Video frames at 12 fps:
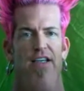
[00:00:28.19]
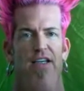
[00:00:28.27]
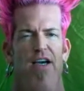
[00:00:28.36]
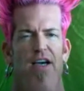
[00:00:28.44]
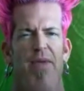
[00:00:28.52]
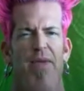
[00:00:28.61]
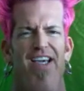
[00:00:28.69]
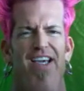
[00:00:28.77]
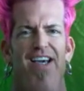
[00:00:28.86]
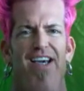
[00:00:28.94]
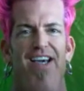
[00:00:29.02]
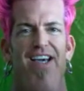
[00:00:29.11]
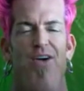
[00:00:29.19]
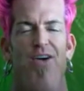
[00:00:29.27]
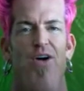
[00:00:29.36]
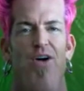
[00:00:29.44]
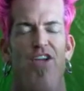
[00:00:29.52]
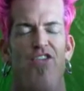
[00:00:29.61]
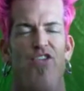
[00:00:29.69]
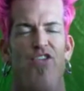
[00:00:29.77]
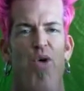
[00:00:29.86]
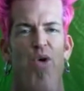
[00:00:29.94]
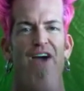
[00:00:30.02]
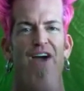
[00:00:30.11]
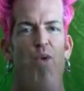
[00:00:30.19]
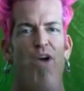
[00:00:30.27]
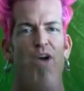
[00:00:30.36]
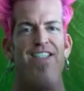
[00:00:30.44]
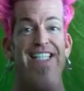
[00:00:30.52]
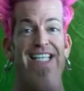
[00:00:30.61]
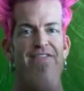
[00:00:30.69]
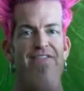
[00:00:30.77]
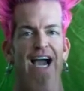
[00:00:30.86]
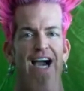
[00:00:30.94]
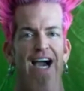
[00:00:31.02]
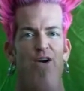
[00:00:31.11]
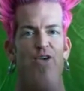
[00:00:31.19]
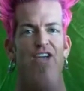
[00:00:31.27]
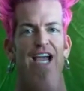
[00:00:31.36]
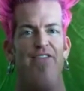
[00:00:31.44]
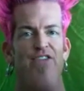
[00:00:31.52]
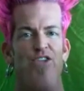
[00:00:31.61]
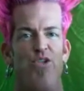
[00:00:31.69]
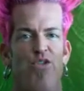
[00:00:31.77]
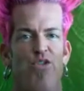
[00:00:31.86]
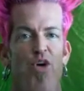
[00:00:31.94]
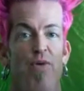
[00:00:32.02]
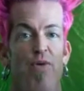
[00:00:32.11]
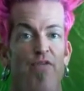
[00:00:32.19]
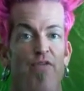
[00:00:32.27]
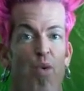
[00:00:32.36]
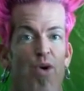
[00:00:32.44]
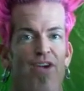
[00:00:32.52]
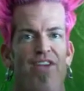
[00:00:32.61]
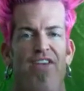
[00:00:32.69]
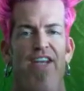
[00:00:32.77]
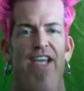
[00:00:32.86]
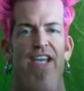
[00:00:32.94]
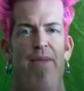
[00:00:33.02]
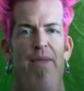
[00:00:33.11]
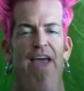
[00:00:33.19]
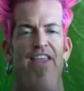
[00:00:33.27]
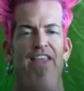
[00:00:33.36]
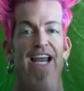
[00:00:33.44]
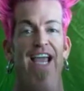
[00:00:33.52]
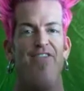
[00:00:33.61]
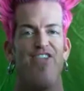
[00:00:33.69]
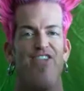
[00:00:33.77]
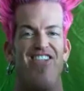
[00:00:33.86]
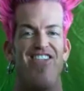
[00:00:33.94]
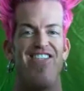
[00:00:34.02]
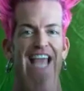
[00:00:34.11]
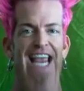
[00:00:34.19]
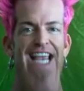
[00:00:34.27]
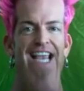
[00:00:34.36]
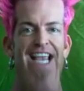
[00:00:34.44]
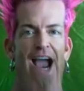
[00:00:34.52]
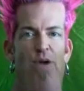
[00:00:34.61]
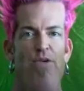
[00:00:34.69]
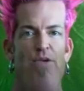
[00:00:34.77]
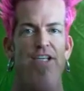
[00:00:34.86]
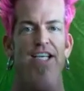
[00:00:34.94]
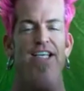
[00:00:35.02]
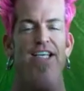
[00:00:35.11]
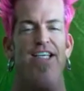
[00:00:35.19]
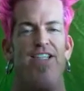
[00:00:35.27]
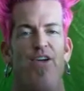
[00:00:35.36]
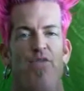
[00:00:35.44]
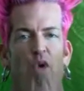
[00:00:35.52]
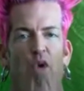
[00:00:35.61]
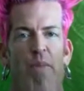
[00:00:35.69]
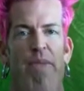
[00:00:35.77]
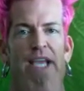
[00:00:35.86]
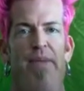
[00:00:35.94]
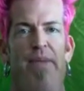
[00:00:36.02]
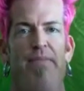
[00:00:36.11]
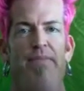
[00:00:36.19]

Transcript: Like, so if I want to leave the house, I have to do so before 7 a.m. and then I have to stay out until 4 p.m.?